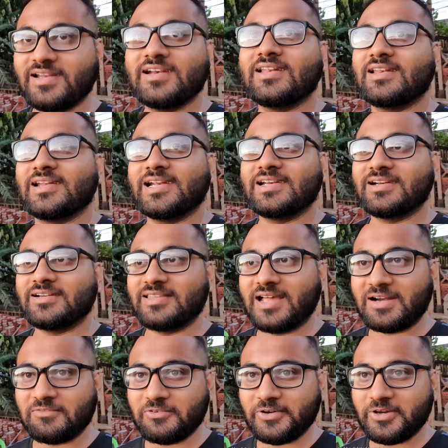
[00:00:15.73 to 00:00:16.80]
deleted
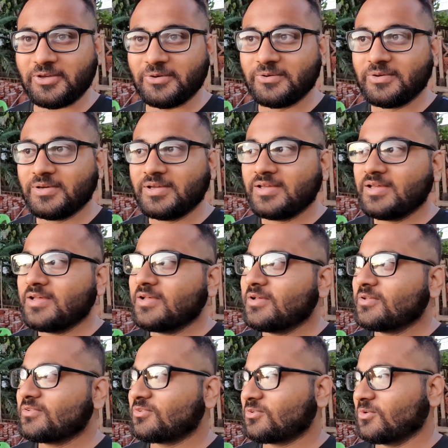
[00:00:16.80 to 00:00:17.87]
that video.
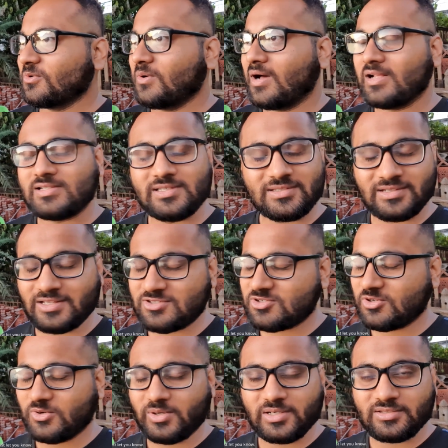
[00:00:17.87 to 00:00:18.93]
So I'll just let you
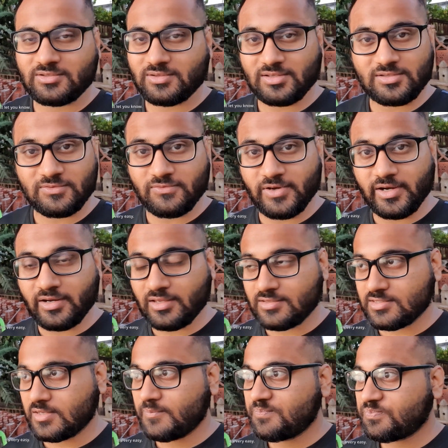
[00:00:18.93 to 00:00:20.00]
know it's very
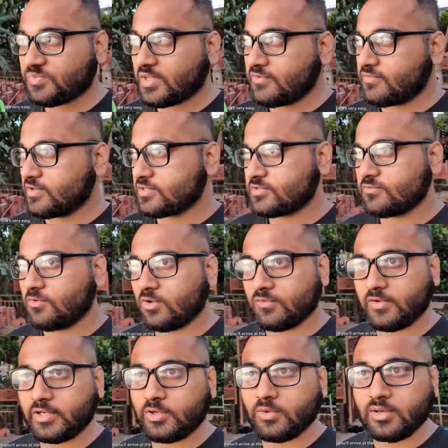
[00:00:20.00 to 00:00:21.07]
easy. First of all,
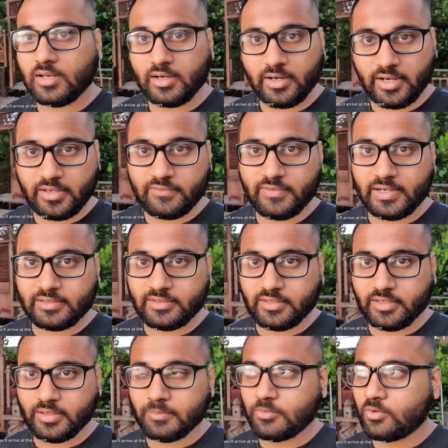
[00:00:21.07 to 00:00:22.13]
when you'll arrive at the
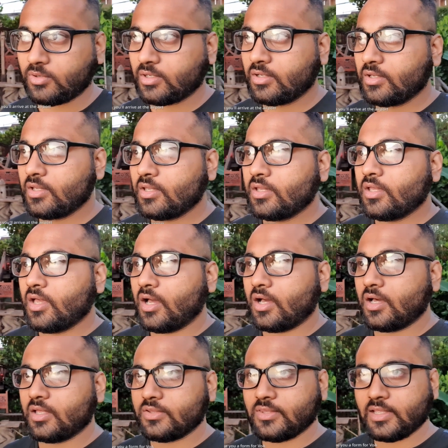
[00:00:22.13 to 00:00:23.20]
airport,
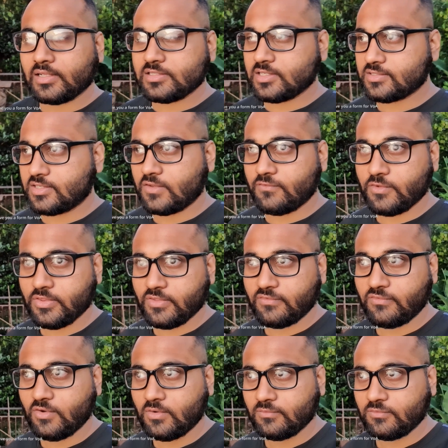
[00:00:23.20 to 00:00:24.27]
they'll just give you the
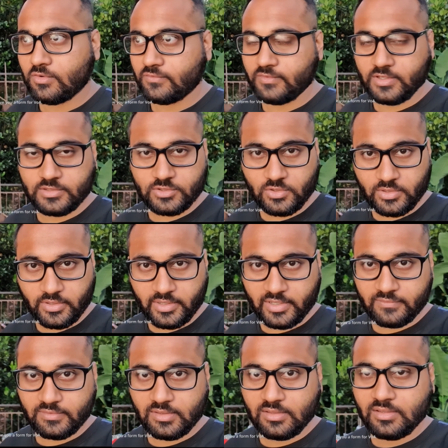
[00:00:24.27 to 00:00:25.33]
form for visa on
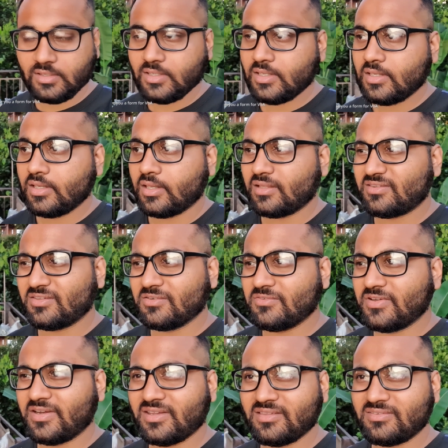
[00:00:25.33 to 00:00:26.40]
arrival. It's a
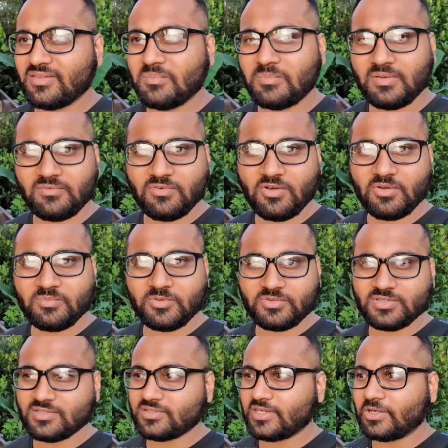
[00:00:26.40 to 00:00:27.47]
very simple form. You
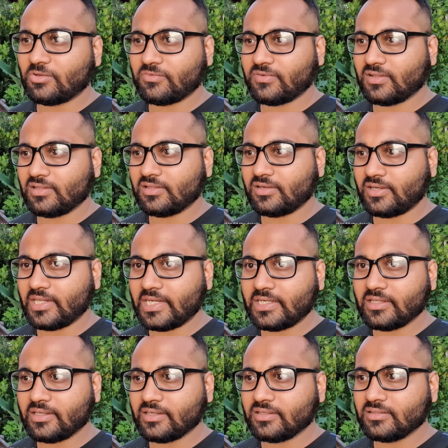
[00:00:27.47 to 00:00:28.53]
just need to fill the
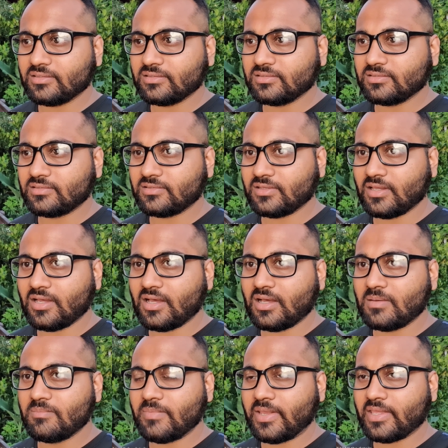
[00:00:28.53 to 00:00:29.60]
details
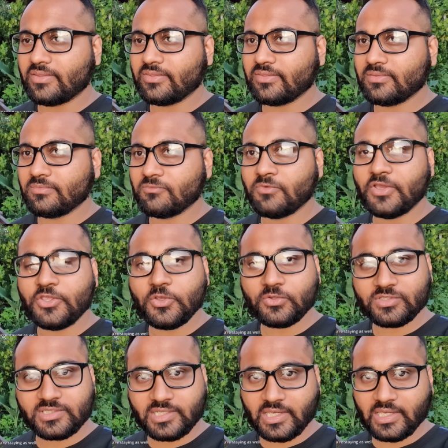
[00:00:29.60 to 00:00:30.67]
and where you're
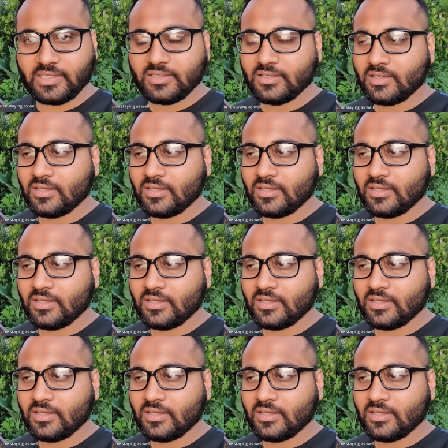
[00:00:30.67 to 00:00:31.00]
staying